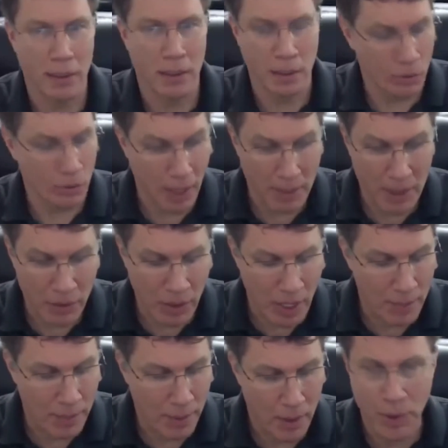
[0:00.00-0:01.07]
grandma and
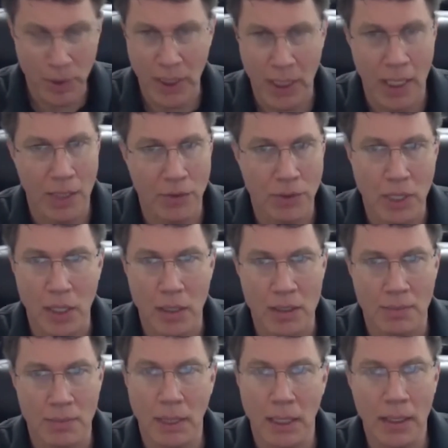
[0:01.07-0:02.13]
grandpa are putting $100
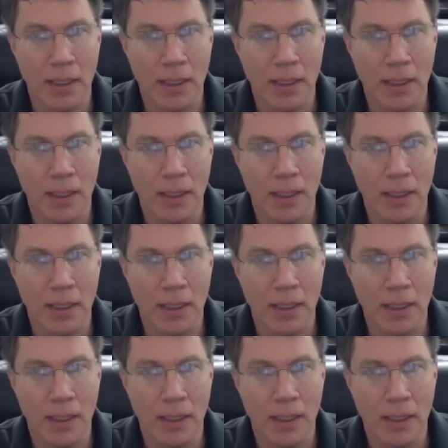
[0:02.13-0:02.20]
a month,